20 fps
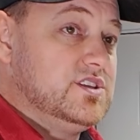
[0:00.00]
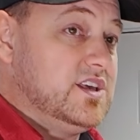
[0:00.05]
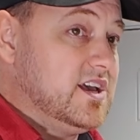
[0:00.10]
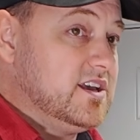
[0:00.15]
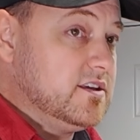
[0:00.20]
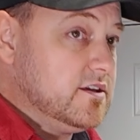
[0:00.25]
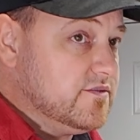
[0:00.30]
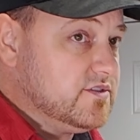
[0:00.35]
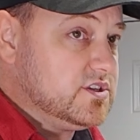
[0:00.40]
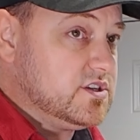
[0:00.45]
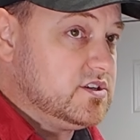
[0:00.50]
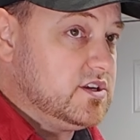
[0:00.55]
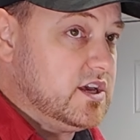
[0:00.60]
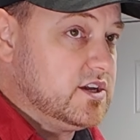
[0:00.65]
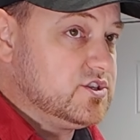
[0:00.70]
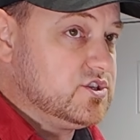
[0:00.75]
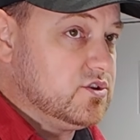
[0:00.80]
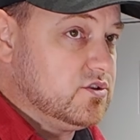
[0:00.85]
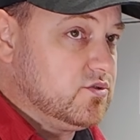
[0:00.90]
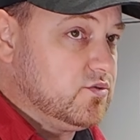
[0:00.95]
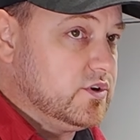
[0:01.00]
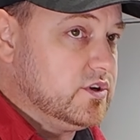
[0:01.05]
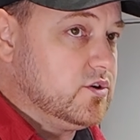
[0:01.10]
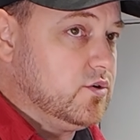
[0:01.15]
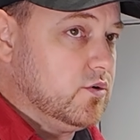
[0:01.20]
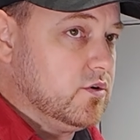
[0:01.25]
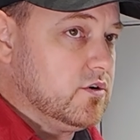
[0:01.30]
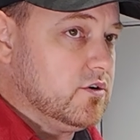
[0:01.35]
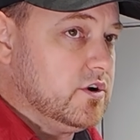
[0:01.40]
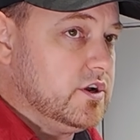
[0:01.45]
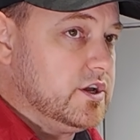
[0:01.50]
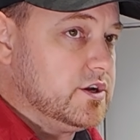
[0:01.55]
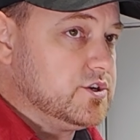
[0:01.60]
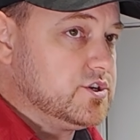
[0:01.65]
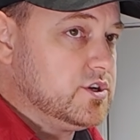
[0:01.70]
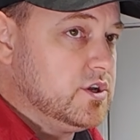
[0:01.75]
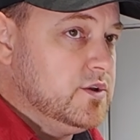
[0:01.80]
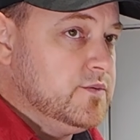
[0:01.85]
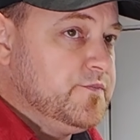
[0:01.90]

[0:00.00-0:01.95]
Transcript: That gives us an extra 3/4 inch.